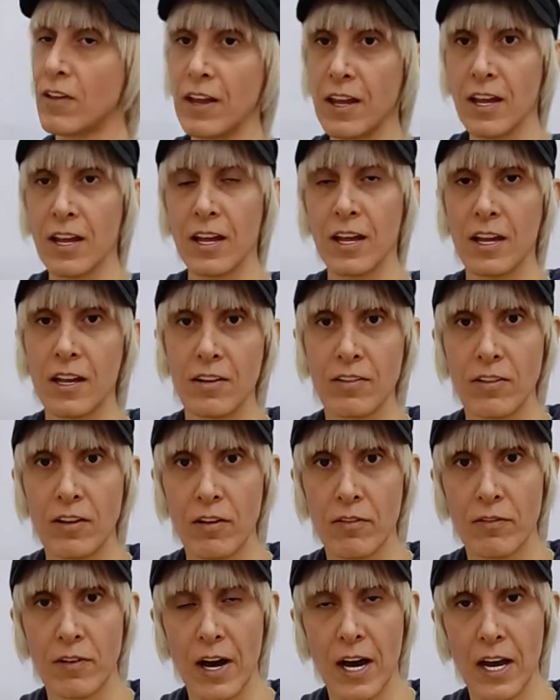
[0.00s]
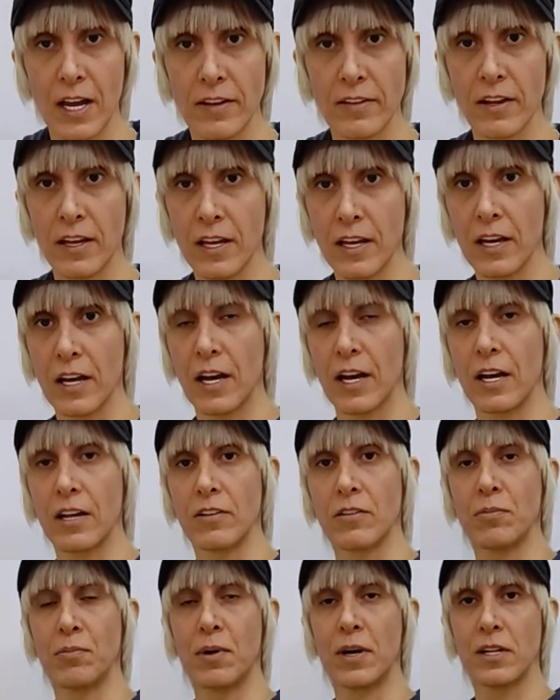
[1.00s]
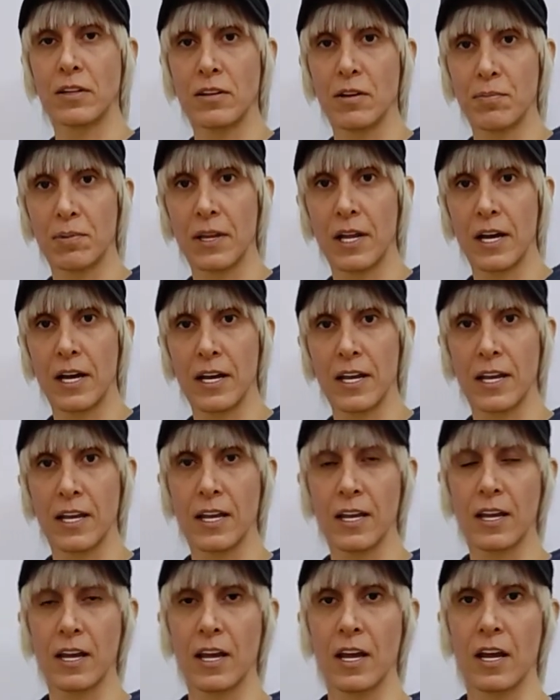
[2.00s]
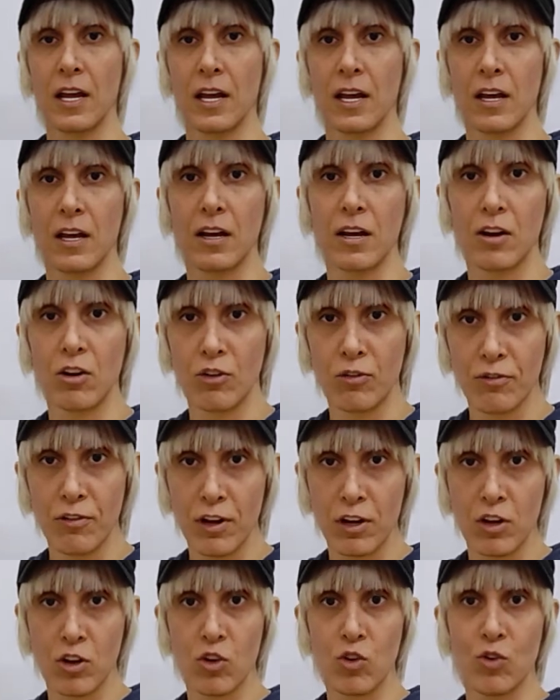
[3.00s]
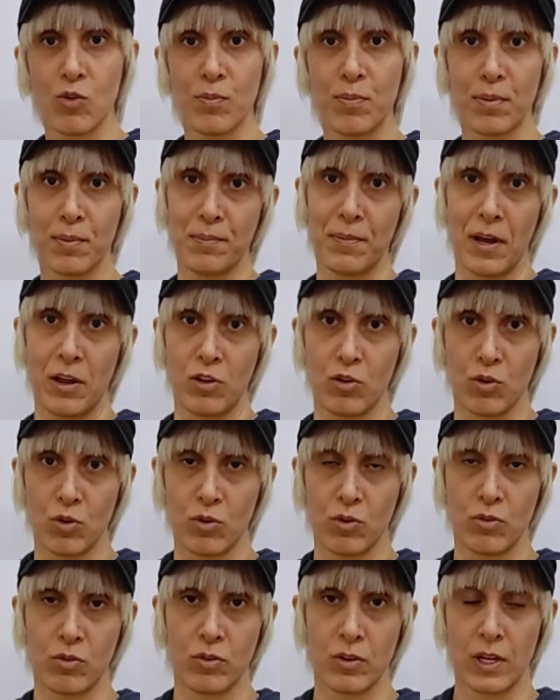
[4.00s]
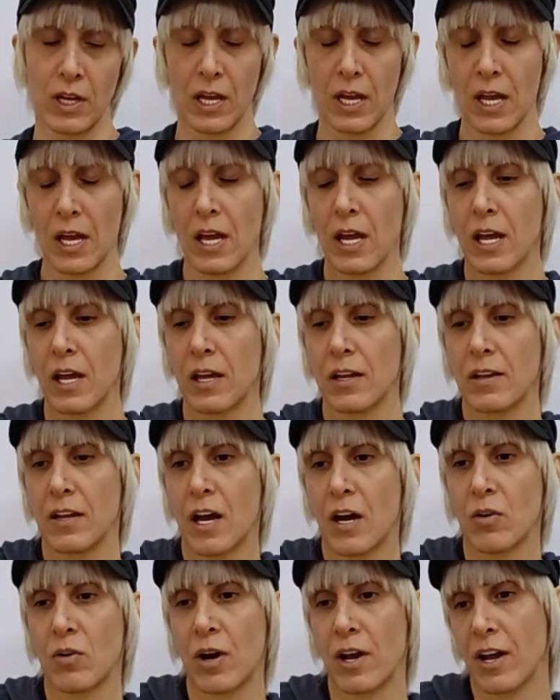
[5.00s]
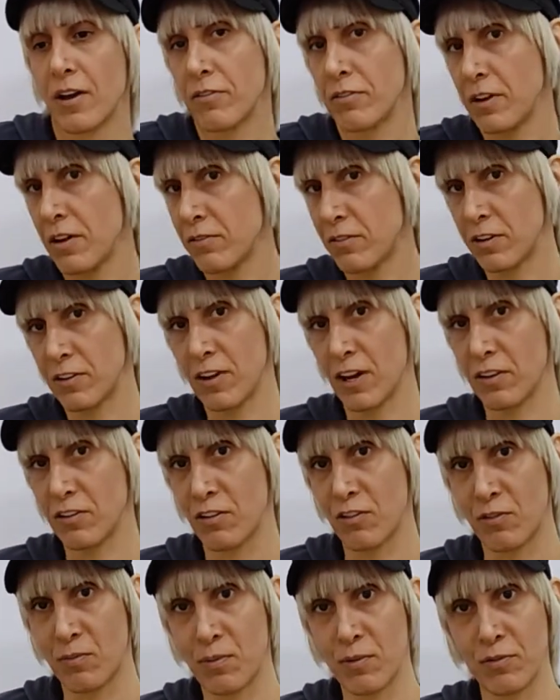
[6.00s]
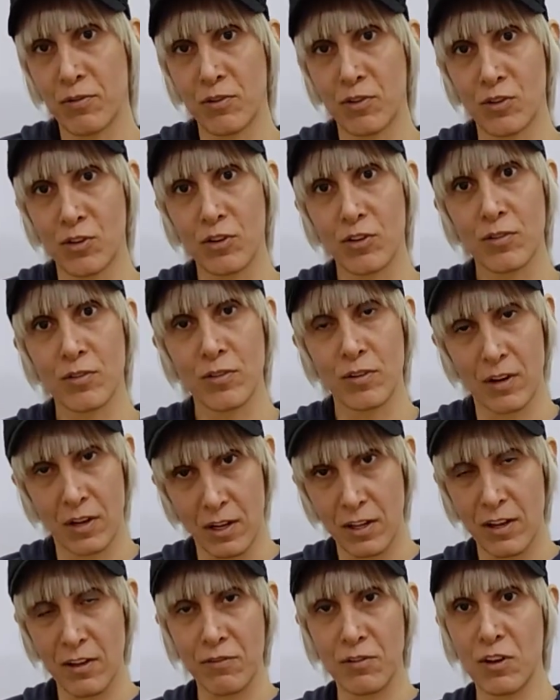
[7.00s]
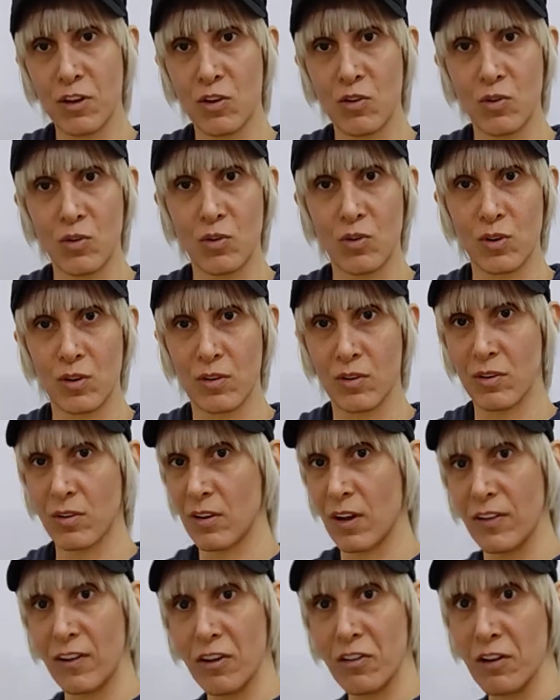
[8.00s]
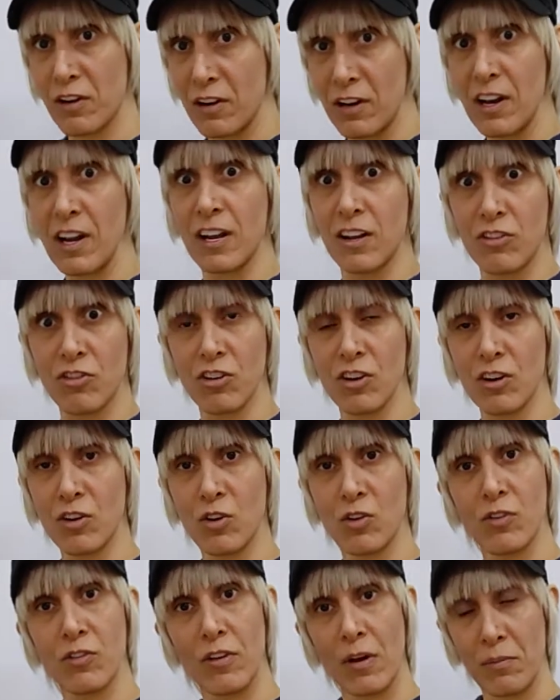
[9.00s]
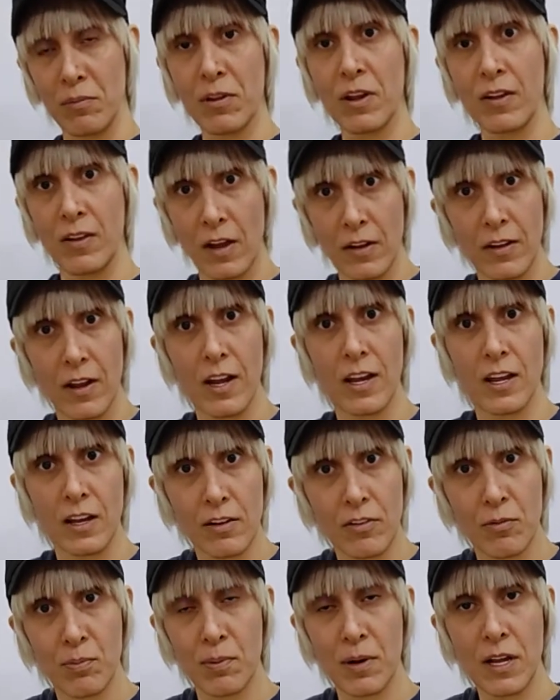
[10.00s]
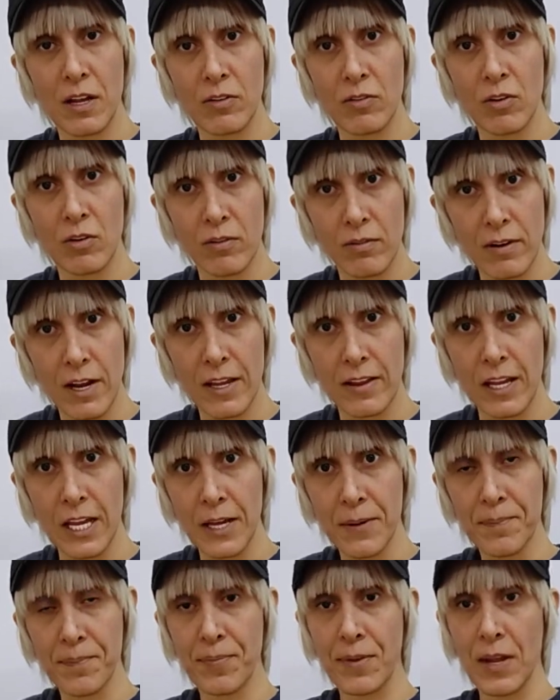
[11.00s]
the dividing and multiplying uh, of the cube method. Now I have never done this before, uh, giving you uh, another lecture on something that I explained already